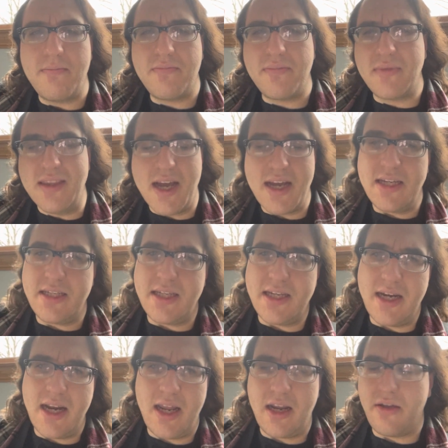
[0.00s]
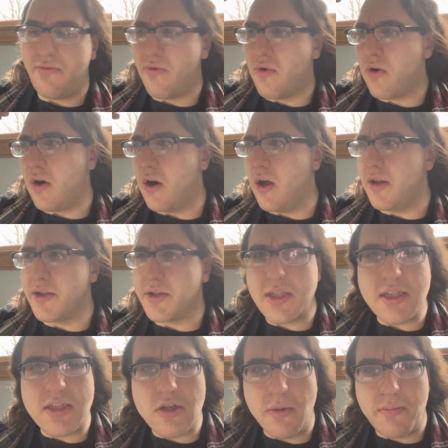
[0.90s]
1984, all those
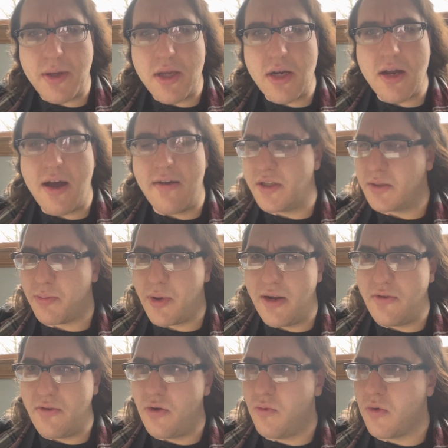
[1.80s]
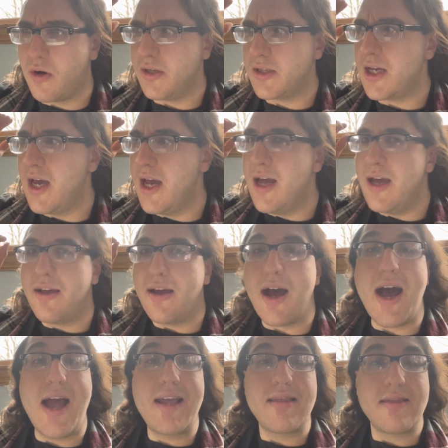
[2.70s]
dystopian novels, Brave New World,
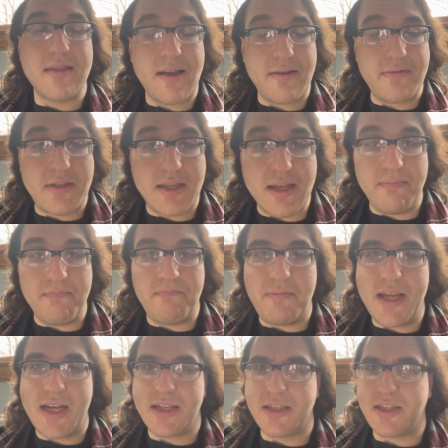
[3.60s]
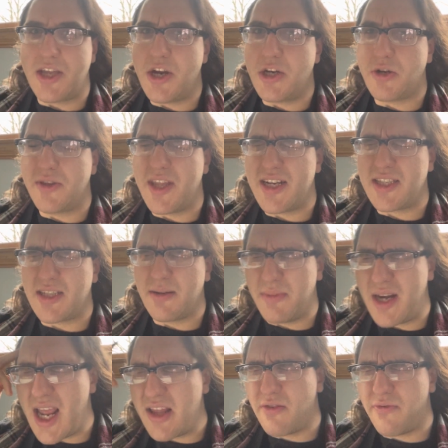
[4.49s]
I loved them because they showed that
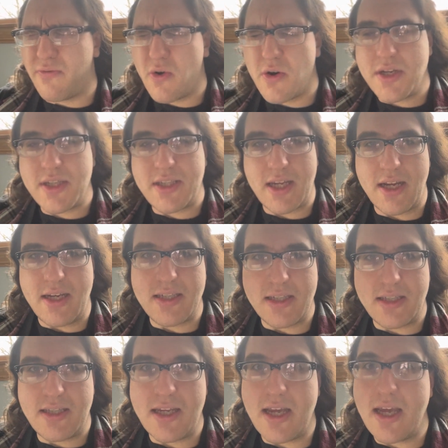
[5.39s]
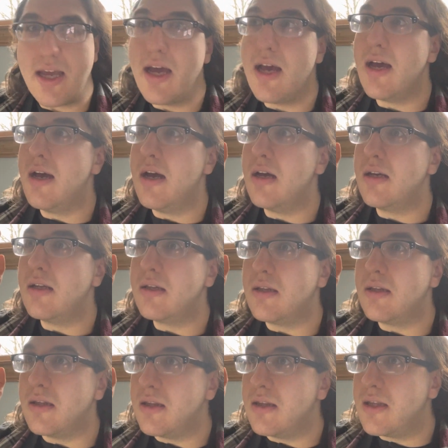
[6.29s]
somebody had the foresight to see
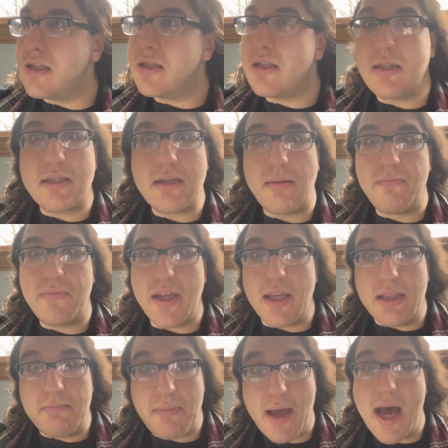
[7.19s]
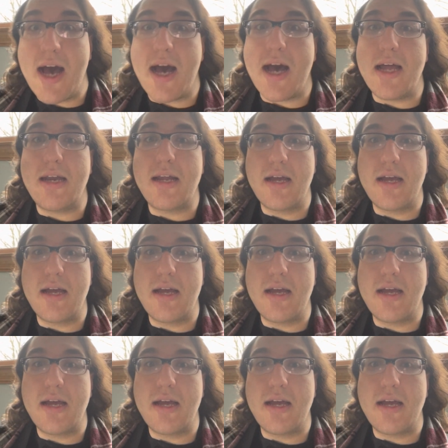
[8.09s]
this is something bad